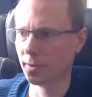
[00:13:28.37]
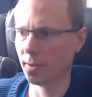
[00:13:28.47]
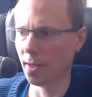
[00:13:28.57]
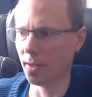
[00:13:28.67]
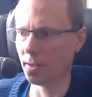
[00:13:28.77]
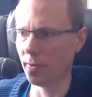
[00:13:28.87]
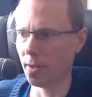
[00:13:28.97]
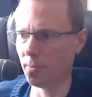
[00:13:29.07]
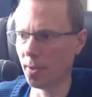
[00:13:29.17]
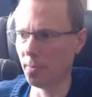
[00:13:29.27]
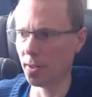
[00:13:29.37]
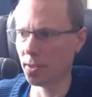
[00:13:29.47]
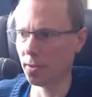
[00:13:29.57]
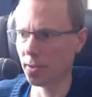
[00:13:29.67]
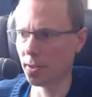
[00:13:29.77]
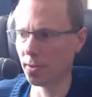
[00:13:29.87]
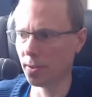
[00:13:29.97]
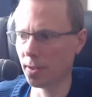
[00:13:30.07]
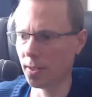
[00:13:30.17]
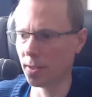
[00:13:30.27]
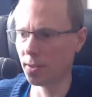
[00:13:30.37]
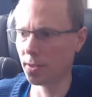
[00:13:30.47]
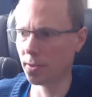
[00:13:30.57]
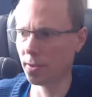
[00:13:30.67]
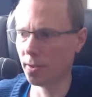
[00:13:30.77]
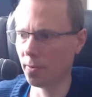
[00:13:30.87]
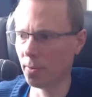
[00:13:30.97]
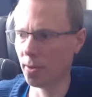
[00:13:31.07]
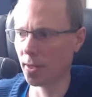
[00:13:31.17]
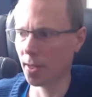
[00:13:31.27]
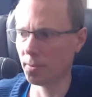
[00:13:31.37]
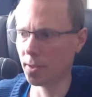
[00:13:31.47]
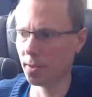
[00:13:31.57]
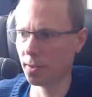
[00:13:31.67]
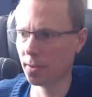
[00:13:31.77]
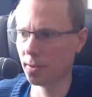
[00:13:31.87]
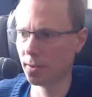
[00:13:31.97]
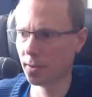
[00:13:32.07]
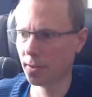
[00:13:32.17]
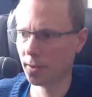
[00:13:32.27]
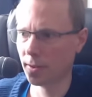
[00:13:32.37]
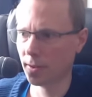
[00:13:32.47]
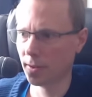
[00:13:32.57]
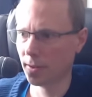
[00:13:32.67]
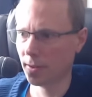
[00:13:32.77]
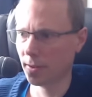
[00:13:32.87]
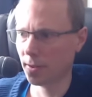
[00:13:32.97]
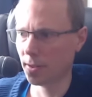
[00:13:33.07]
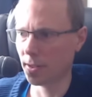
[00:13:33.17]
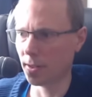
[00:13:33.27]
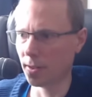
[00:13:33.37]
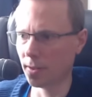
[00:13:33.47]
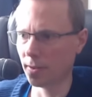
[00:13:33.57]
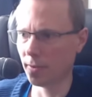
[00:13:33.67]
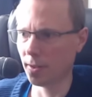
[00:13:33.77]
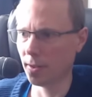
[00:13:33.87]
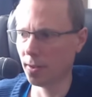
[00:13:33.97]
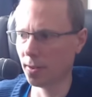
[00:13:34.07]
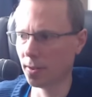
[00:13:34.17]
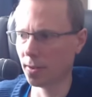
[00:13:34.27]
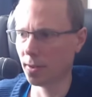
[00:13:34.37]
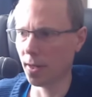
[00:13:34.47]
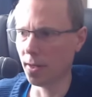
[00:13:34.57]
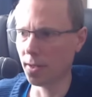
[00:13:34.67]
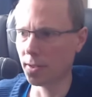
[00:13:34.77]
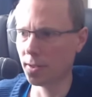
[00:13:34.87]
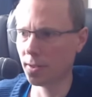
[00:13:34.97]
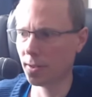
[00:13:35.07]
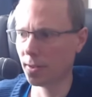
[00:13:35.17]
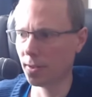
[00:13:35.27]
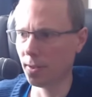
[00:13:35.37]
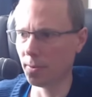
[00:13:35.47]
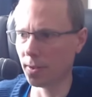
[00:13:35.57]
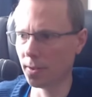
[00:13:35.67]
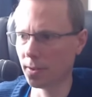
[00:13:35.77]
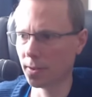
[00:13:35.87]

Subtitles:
I activated my mana shield just so I didn't get too screwed over by a captain stun over here. I can't. There we go.